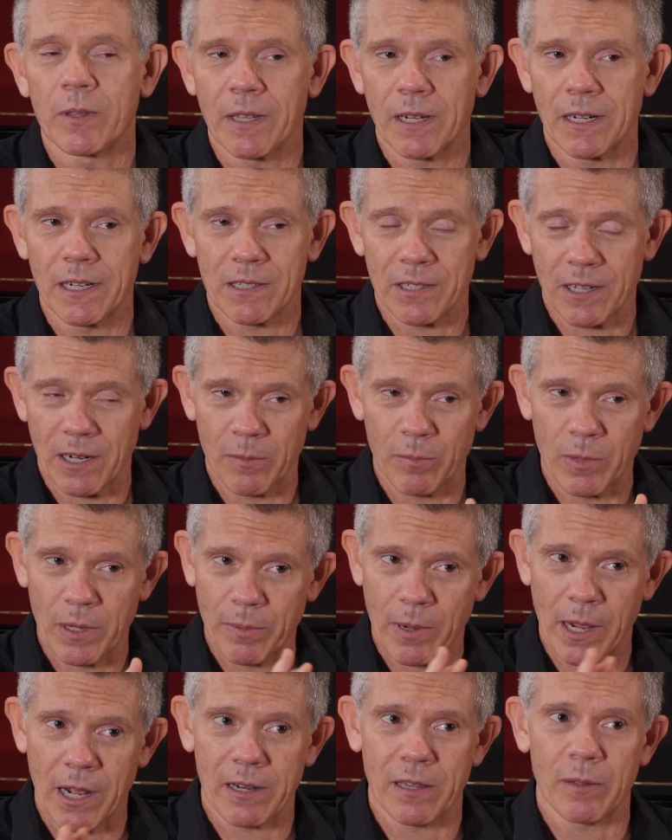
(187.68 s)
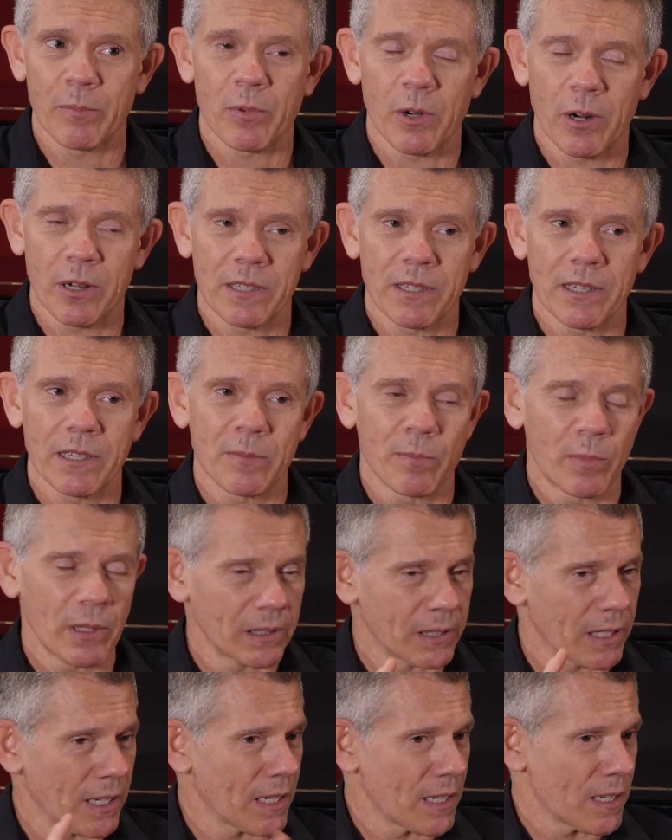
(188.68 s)
that it's going to be a part of the process.
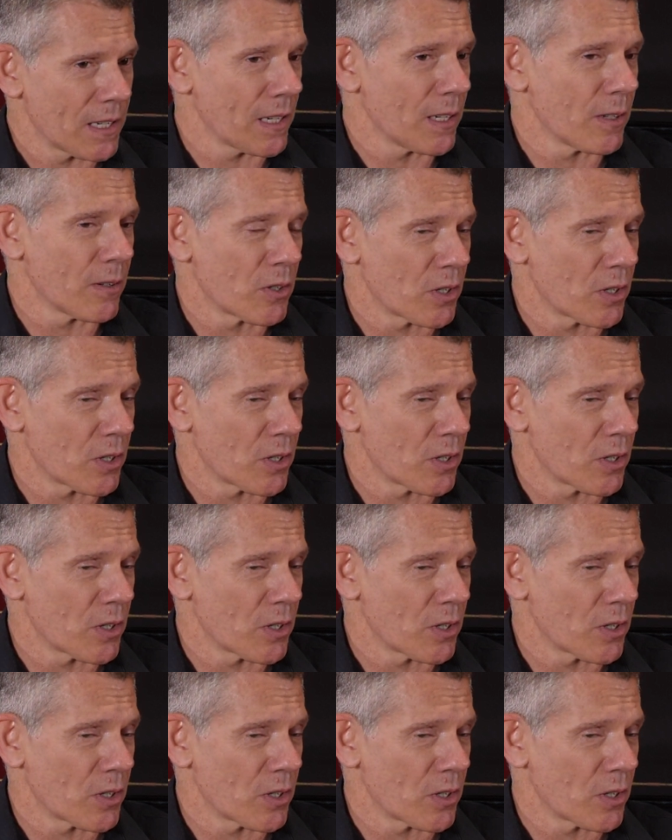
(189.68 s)
Build it into your